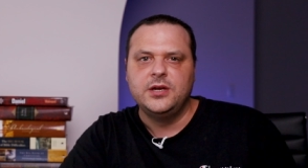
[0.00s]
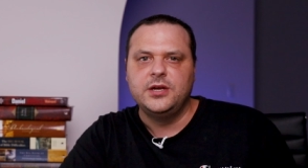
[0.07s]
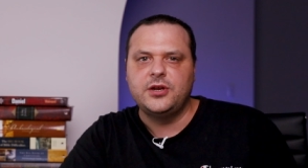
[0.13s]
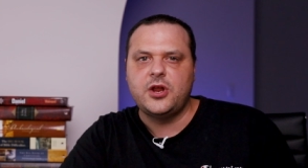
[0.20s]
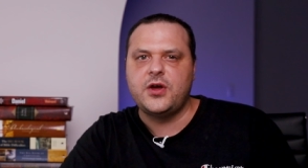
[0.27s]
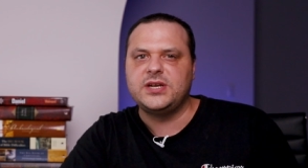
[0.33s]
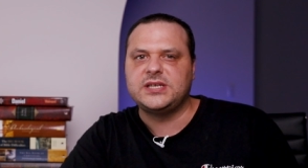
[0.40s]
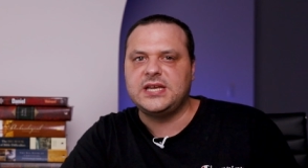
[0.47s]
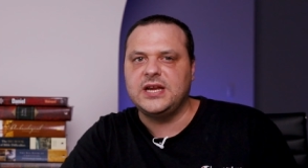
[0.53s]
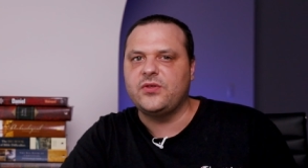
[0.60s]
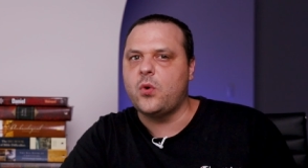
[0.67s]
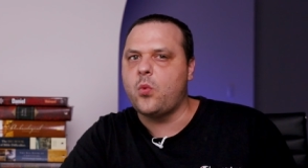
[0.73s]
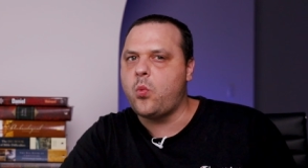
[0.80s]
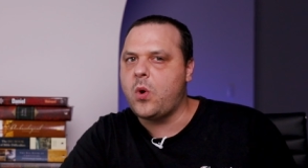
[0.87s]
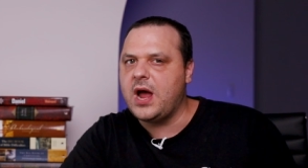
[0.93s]
You notice here,
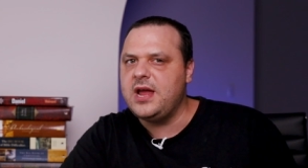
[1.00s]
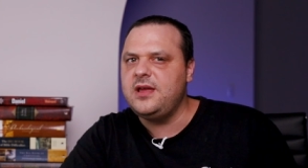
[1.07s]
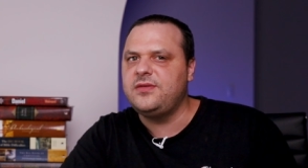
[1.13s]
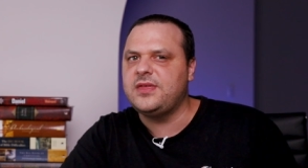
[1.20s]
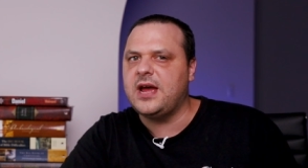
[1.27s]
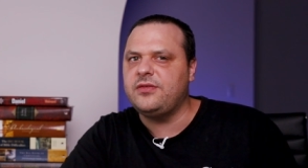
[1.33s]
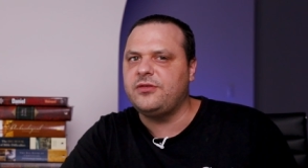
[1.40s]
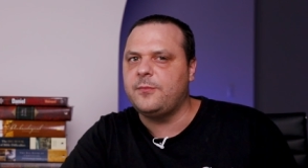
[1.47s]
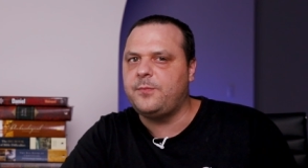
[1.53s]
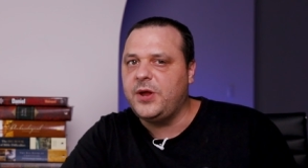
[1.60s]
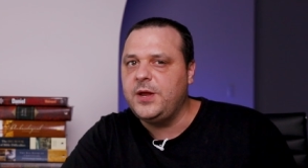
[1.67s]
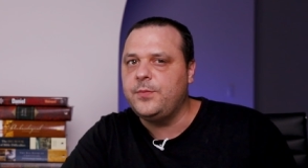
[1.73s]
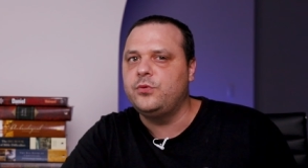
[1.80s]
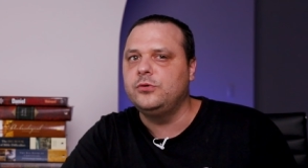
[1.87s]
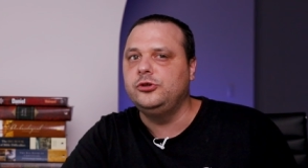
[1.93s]
the way that the
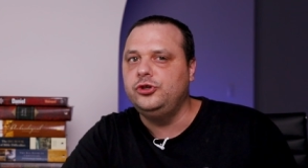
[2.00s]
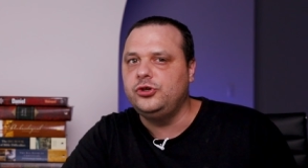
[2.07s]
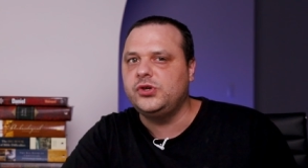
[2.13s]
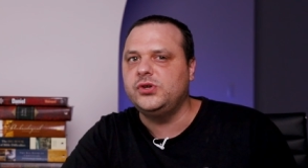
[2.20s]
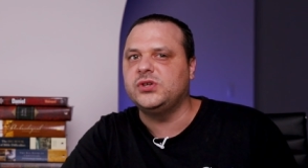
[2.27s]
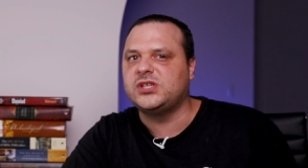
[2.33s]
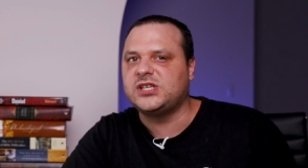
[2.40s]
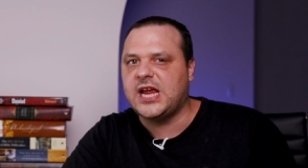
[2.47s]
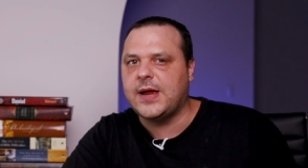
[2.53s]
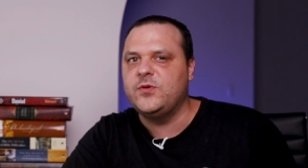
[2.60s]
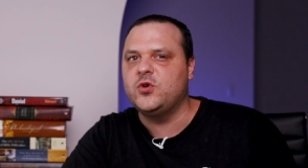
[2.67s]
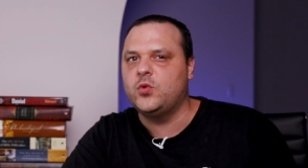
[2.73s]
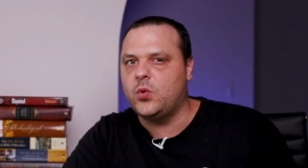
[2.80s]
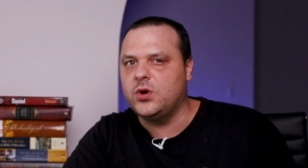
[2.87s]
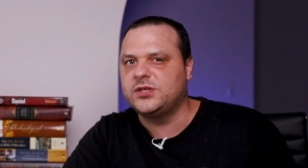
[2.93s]
people knew
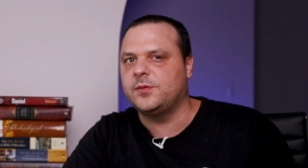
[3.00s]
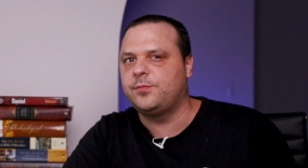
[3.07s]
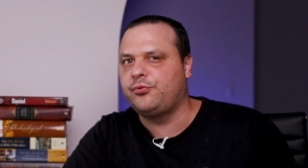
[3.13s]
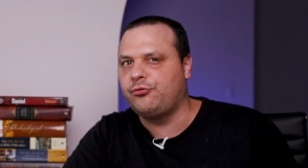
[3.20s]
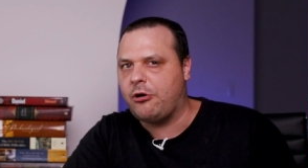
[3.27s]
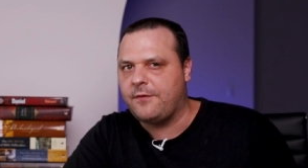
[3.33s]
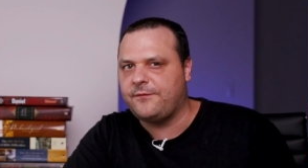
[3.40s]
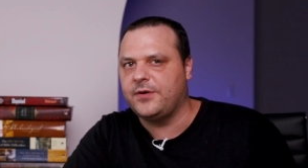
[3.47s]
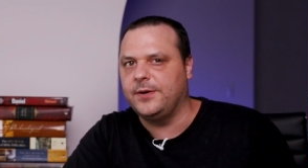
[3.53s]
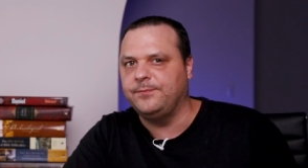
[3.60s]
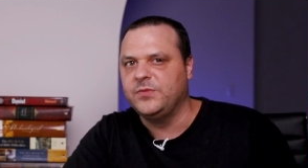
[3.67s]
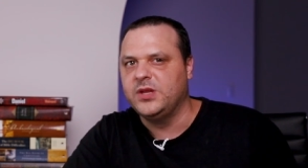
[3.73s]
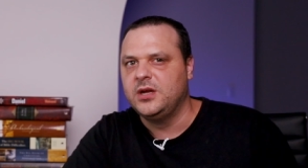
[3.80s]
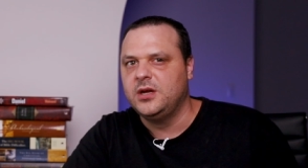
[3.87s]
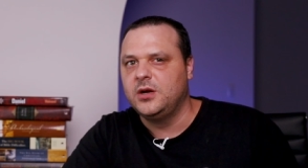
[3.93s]
Samuel was a prophet
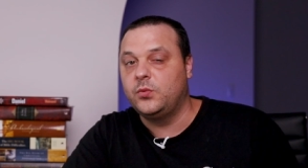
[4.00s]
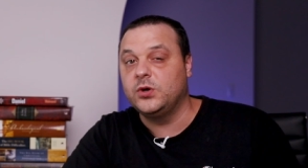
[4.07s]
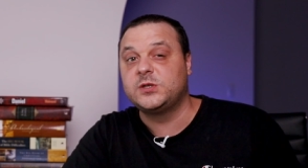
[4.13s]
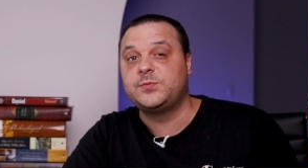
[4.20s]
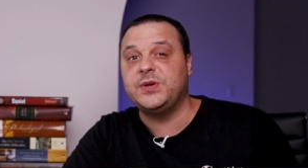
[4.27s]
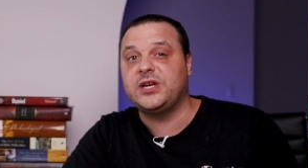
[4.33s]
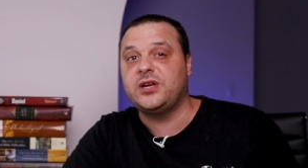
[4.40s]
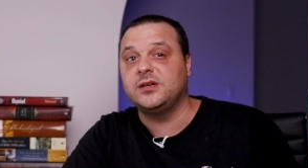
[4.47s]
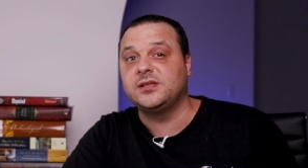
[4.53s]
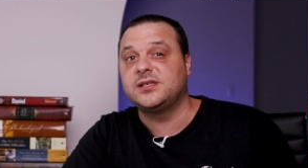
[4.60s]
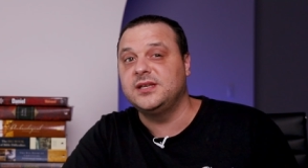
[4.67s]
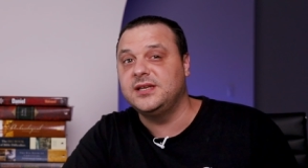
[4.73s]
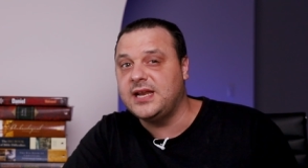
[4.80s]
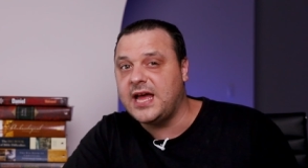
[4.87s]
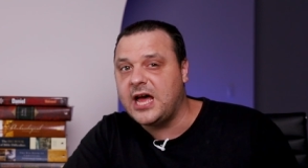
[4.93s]
was
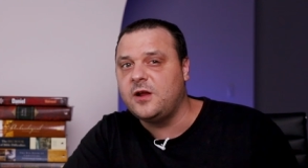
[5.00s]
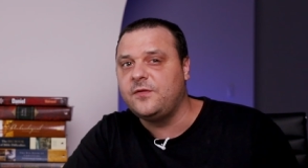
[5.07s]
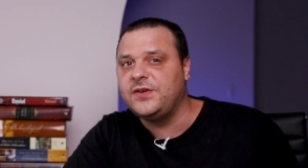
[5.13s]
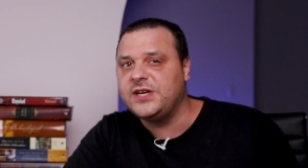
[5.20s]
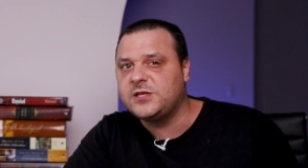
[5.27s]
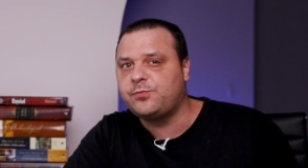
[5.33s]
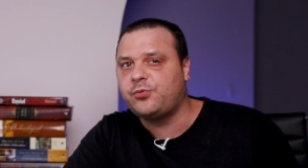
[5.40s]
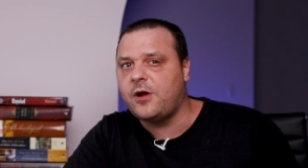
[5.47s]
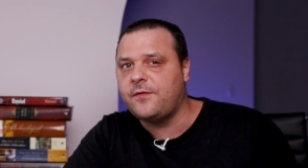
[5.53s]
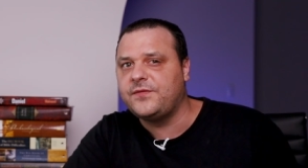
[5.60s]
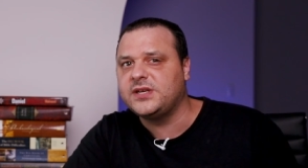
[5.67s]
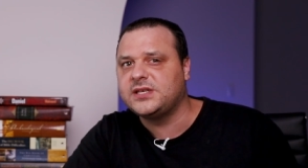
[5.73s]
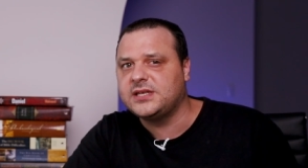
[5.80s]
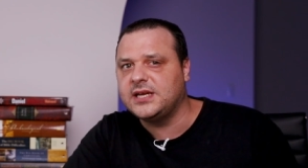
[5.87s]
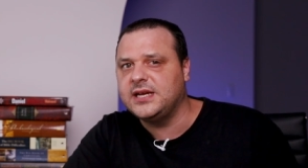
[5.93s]
because none of his
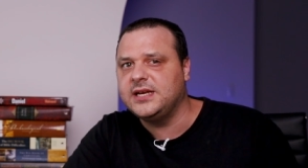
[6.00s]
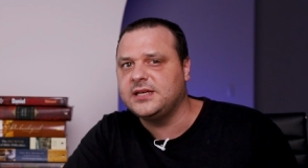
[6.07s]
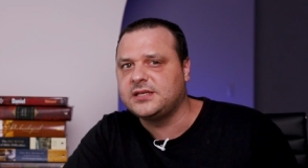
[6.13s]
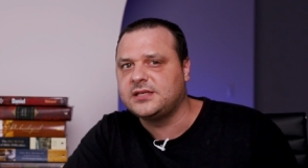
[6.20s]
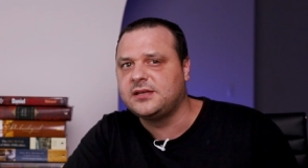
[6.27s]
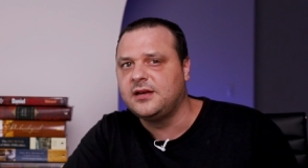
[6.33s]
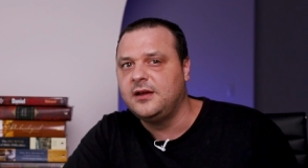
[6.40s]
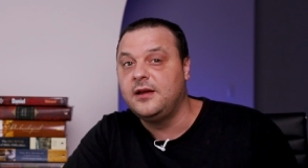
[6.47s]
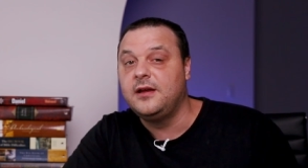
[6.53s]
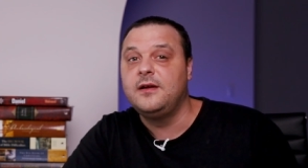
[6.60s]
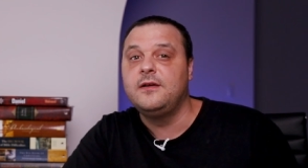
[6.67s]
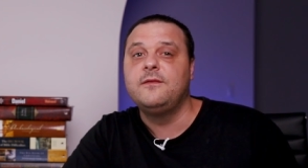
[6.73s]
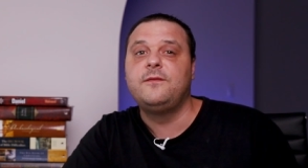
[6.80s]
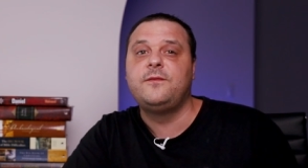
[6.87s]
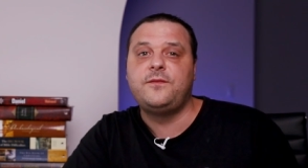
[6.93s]
prophecies
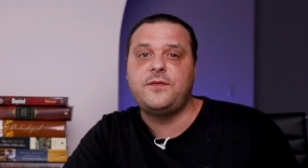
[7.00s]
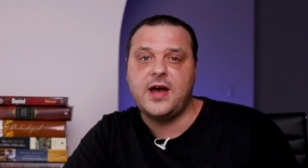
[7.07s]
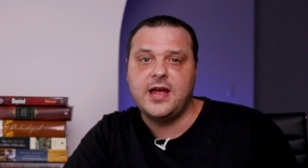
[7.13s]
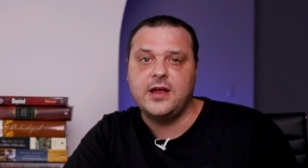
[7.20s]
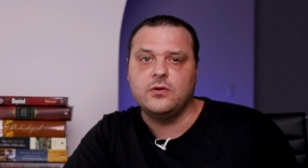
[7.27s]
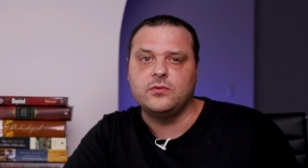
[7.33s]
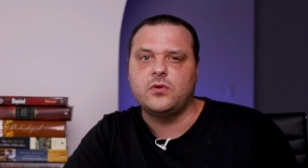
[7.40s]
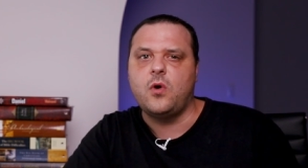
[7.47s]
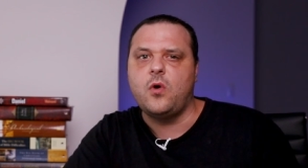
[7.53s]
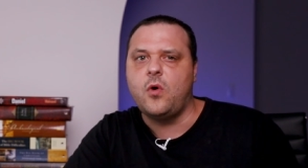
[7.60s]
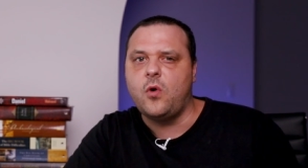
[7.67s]
failed.